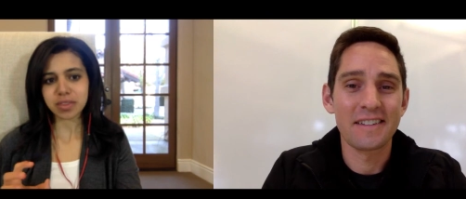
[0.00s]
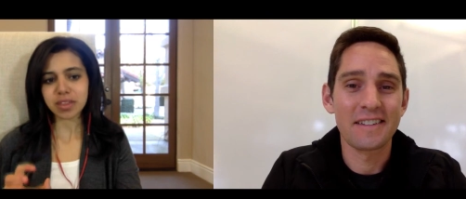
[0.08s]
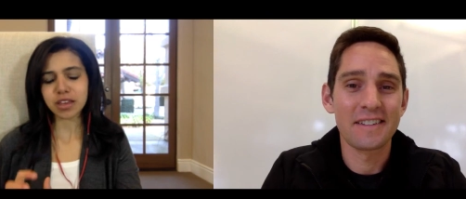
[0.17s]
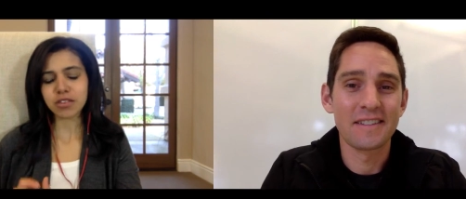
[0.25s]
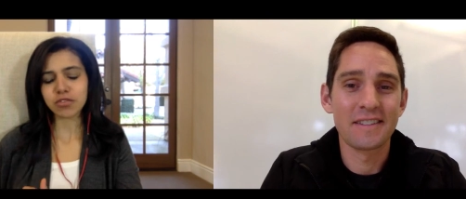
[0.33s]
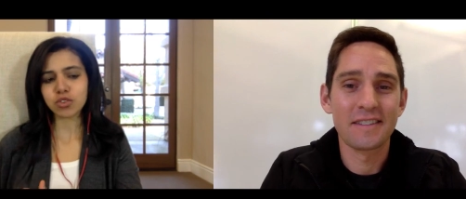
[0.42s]

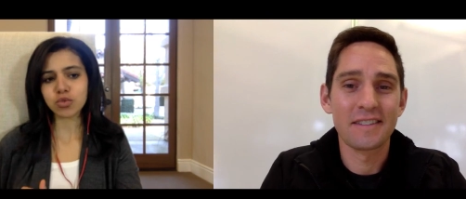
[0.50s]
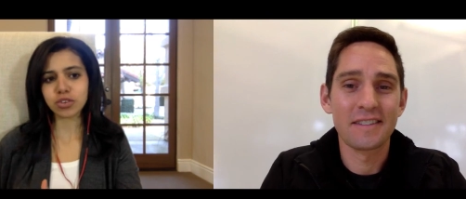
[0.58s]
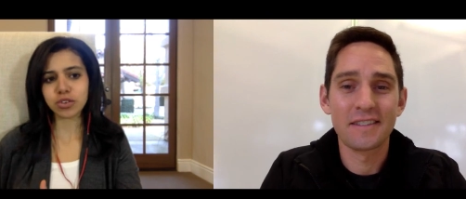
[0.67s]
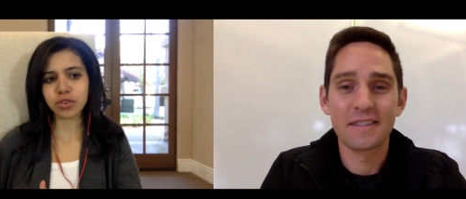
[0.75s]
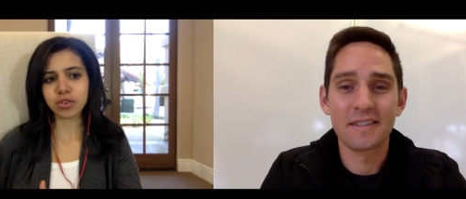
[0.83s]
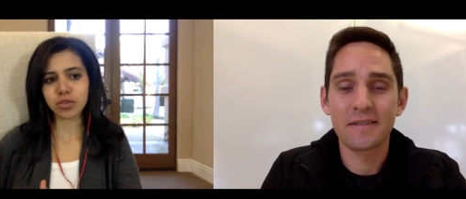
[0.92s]
Speaker 1: If you
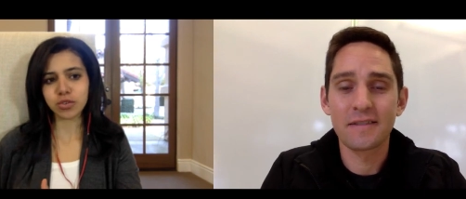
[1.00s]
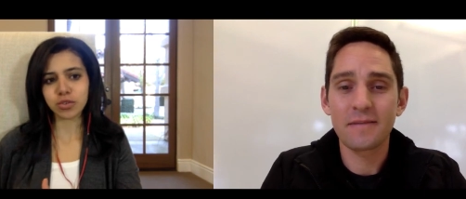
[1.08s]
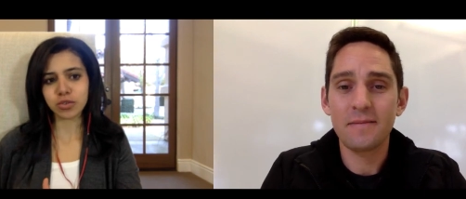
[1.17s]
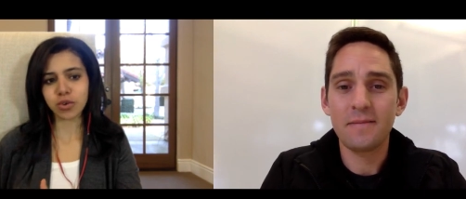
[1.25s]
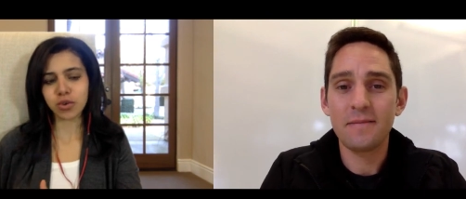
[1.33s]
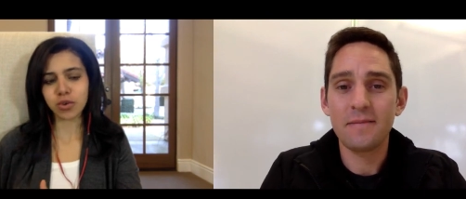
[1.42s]
could
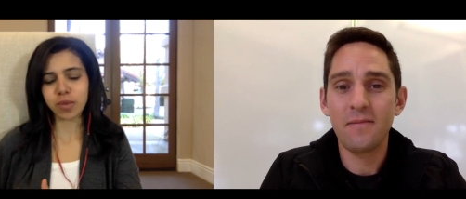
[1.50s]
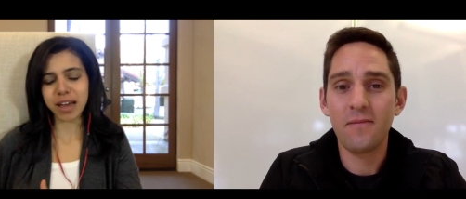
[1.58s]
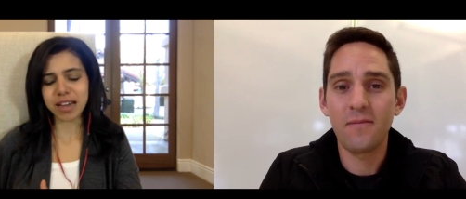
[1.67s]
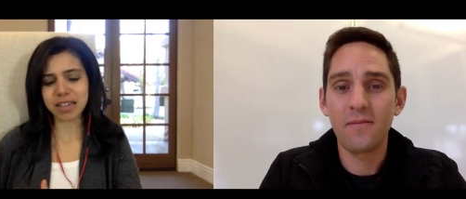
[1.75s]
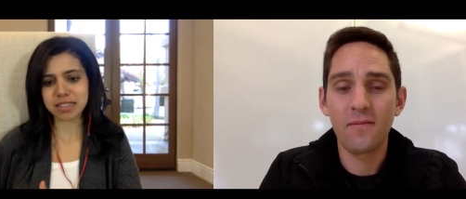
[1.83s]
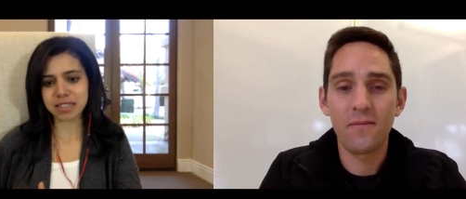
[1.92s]
go
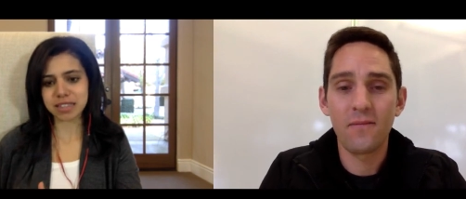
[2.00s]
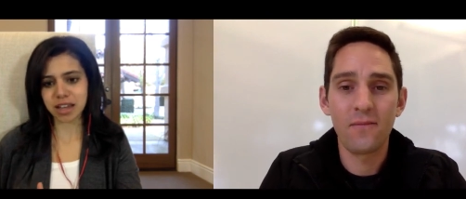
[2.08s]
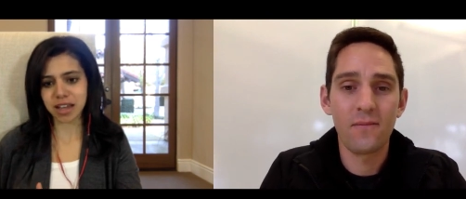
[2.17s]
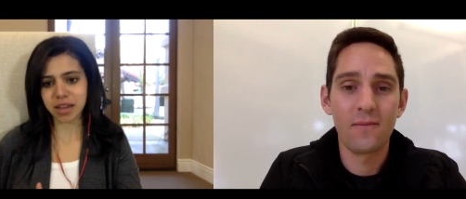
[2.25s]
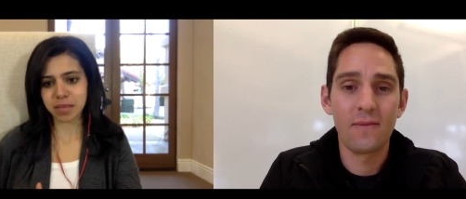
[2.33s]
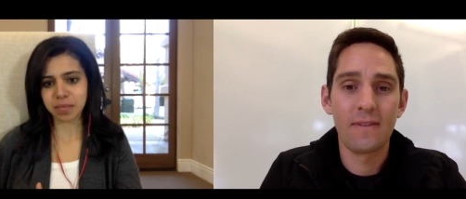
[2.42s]
back in
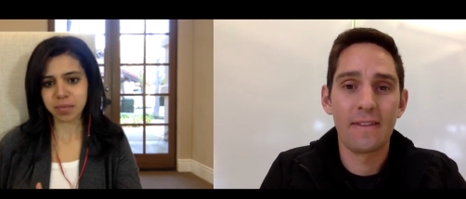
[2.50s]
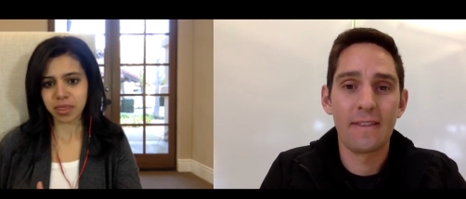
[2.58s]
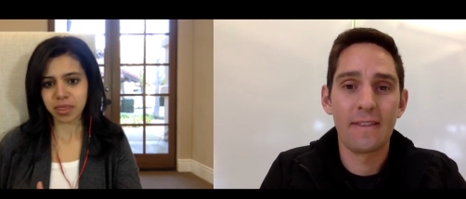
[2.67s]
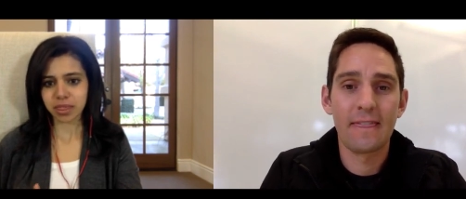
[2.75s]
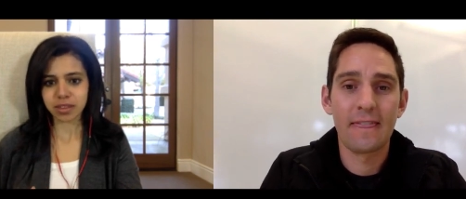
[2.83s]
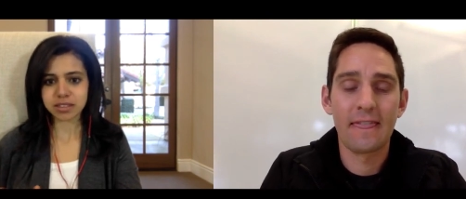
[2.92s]
time
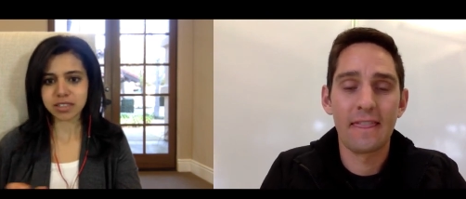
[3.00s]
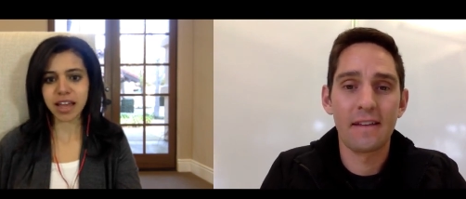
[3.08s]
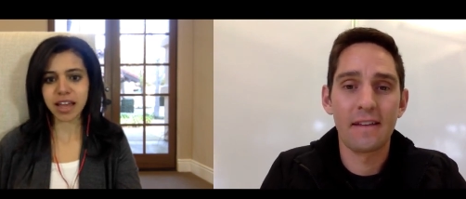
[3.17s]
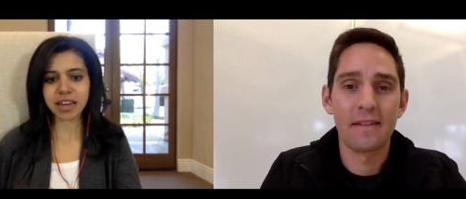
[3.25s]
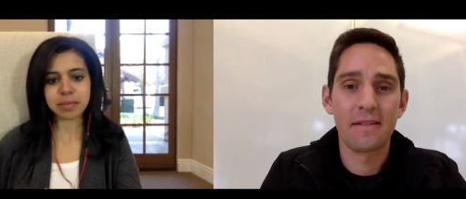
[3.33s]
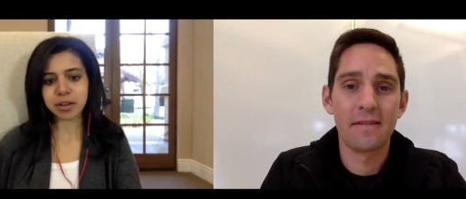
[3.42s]
to
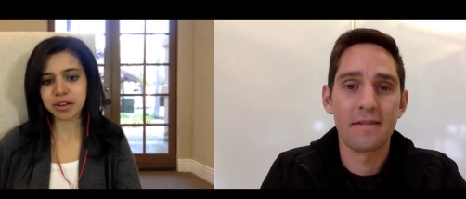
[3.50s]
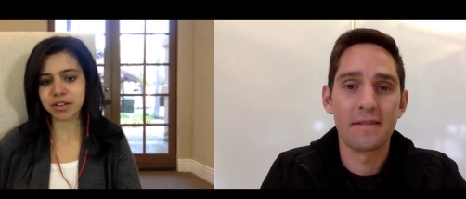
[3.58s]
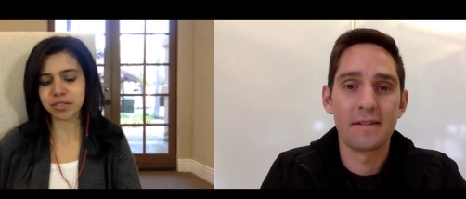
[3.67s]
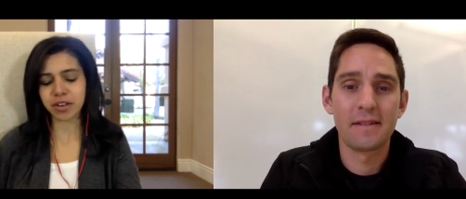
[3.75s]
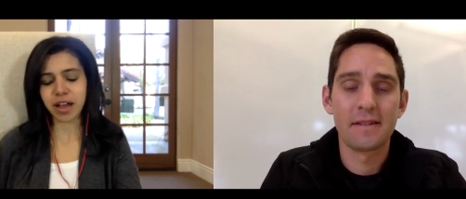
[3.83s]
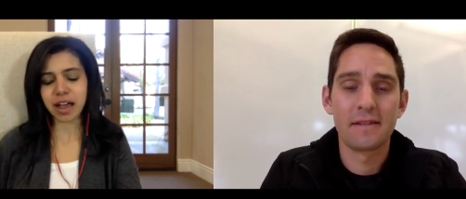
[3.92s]
any period
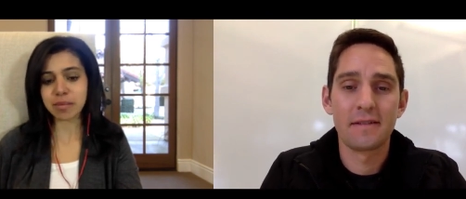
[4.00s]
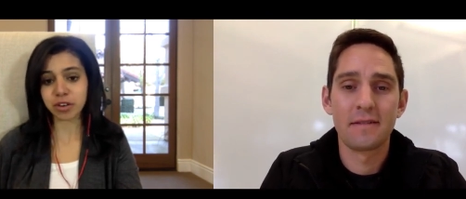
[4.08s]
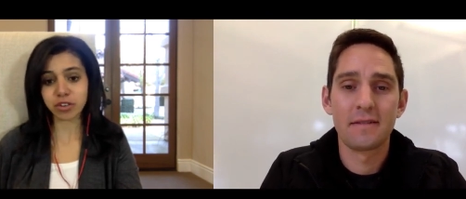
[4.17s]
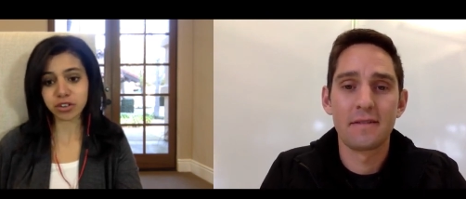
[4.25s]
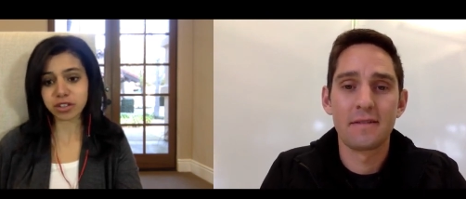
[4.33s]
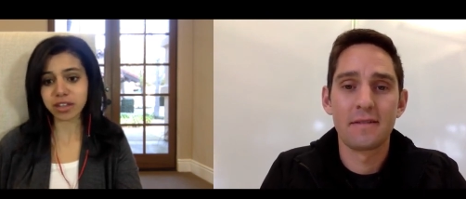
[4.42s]
of time
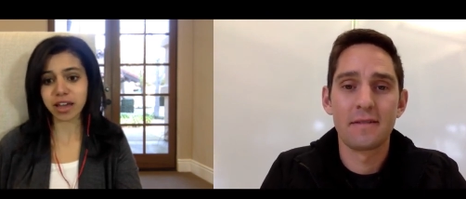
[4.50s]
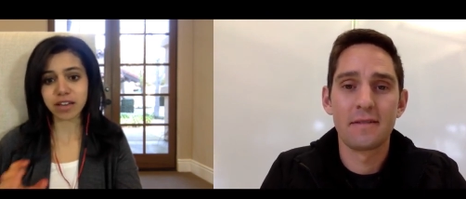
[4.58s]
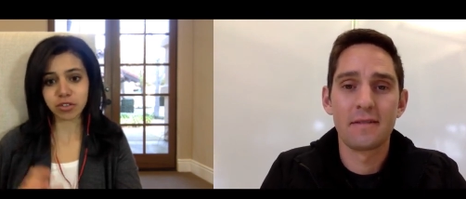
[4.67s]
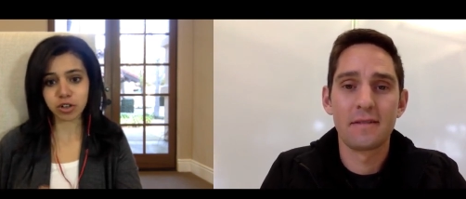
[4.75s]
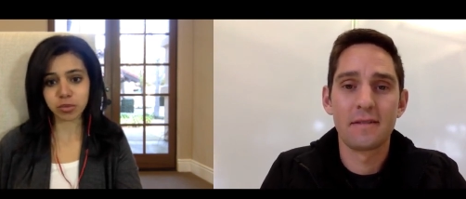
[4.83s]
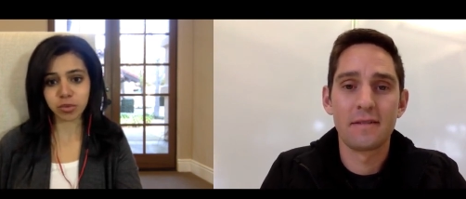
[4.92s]
in your
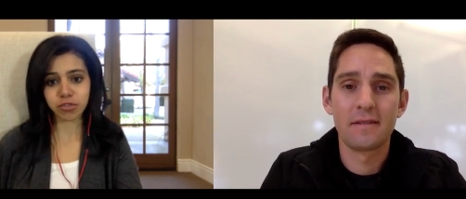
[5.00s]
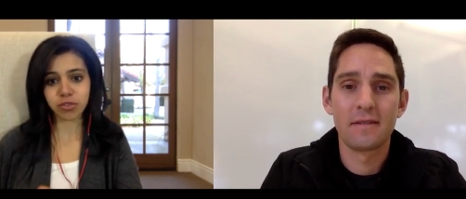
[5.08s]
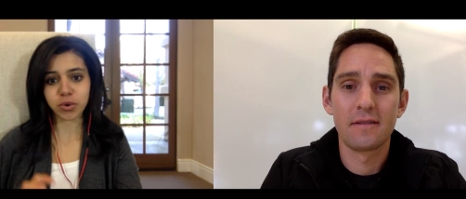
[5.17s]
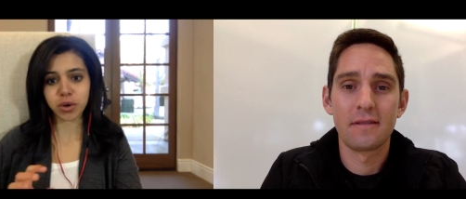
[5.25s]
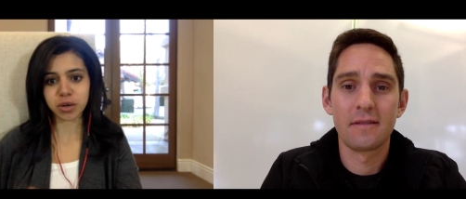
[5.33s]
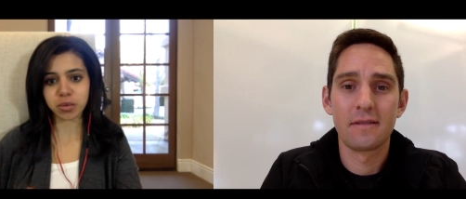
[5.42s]
life or
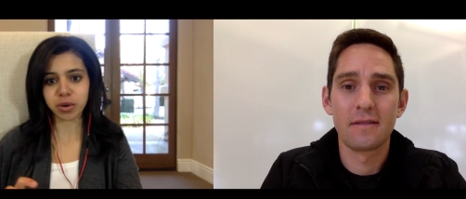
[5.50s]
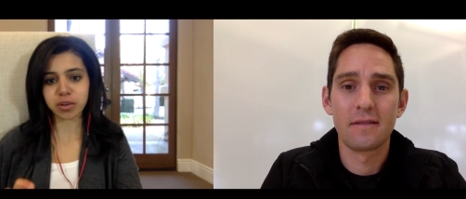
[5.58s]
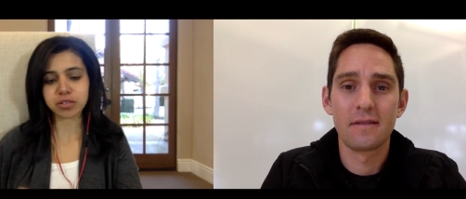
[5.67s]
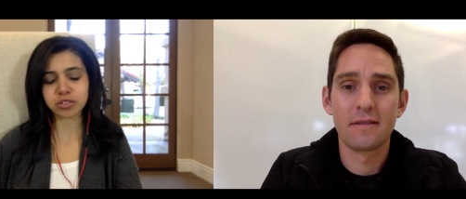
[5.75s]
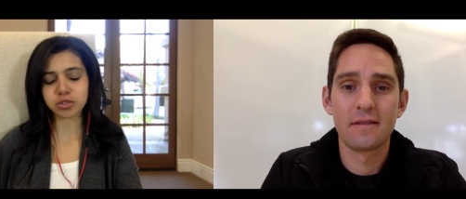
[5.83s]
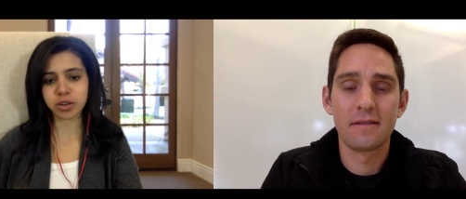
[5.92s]
before,
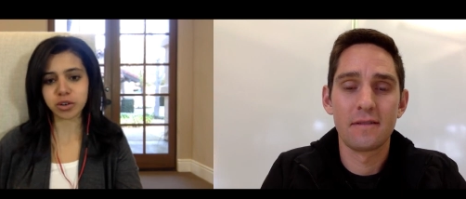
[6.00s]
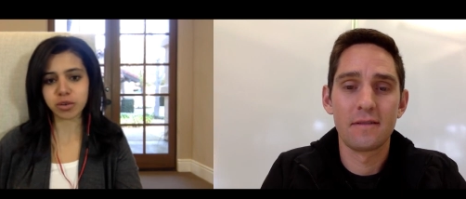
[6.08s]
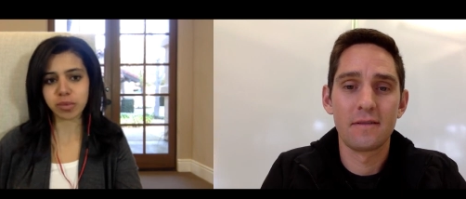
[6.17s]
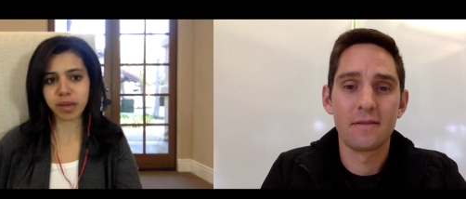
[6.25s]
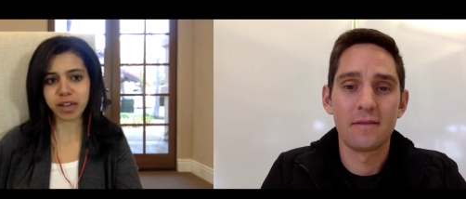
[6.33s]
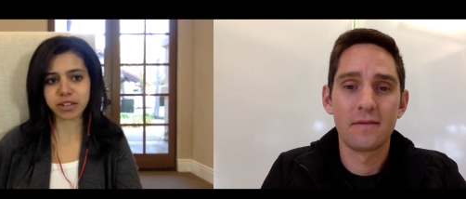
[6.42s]
where would you want to
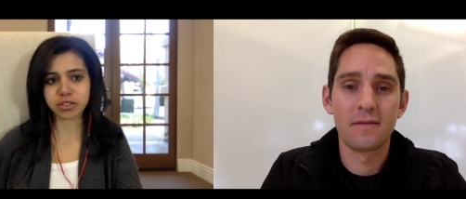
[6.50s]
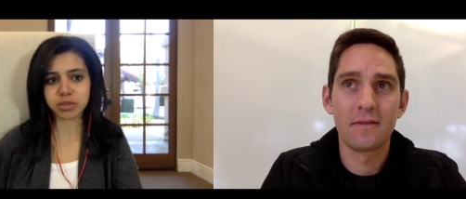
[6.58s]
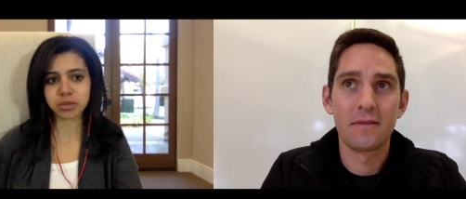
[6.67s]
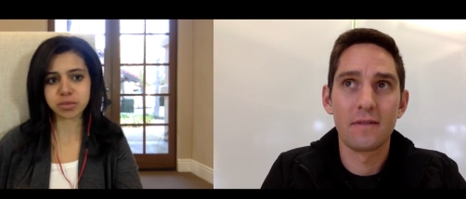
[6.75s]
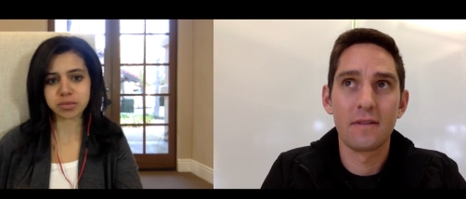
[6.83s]
go back to?